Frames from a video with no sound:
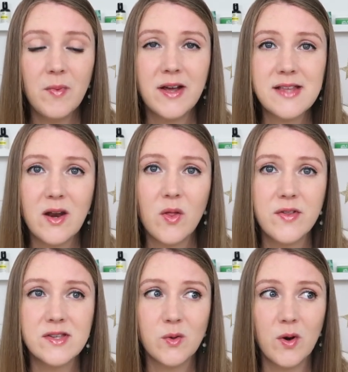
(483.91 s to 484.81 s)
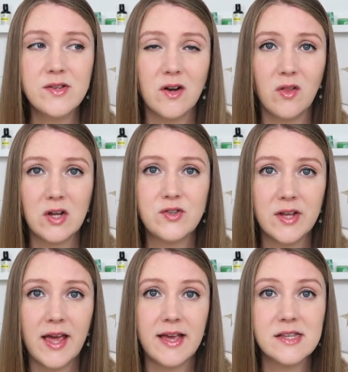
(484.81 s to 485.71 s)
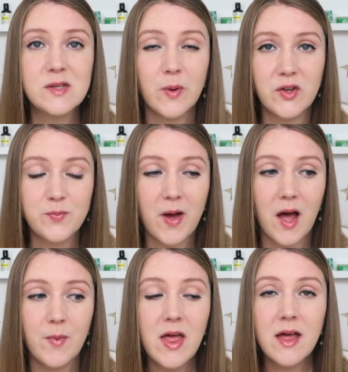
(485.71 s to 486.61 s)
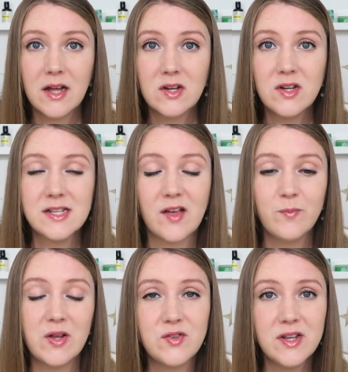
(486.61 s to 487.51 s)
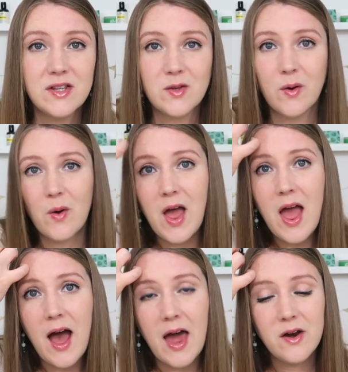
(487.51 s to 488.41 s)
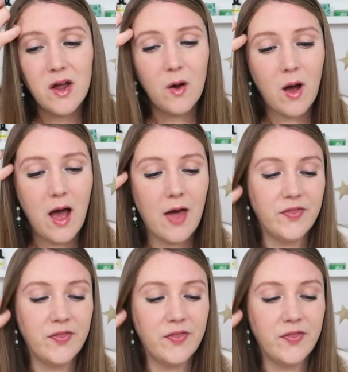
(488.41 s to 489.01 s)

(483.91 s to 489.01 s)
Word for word: because I know that the stores are launching a SpongeBob collection as I've mentioned. So I don't know,